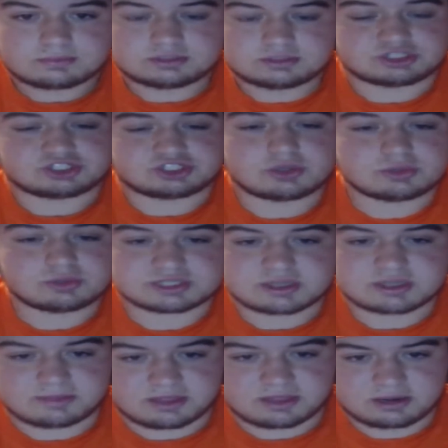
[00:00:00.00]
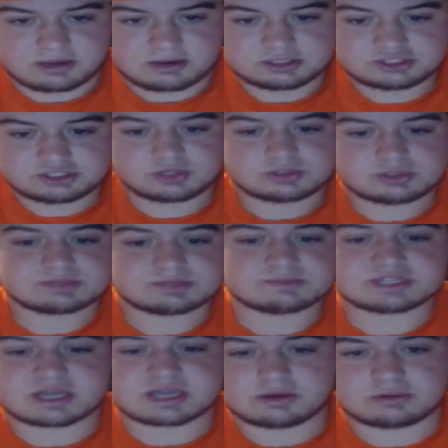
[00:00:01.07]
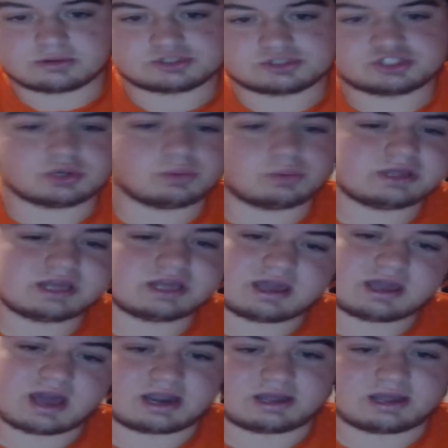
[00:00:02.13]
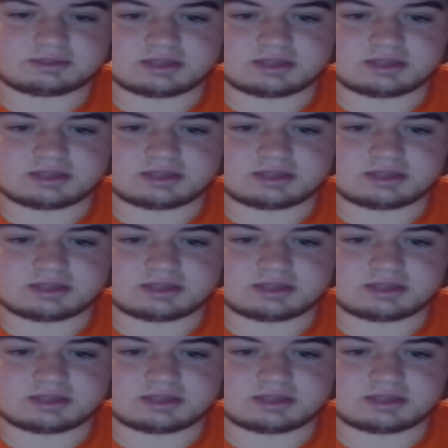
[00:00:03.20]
just show something. Show some skill. Show what you got out